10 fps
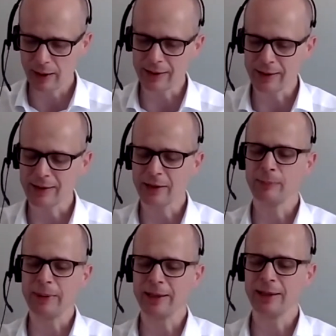it can
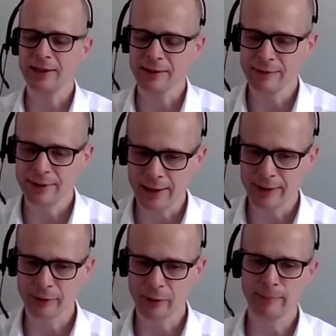be the kiss of death
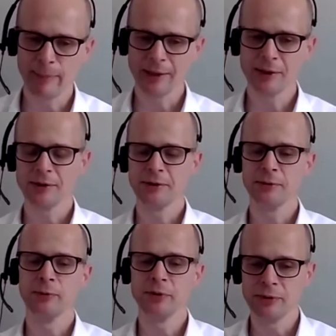for a manager to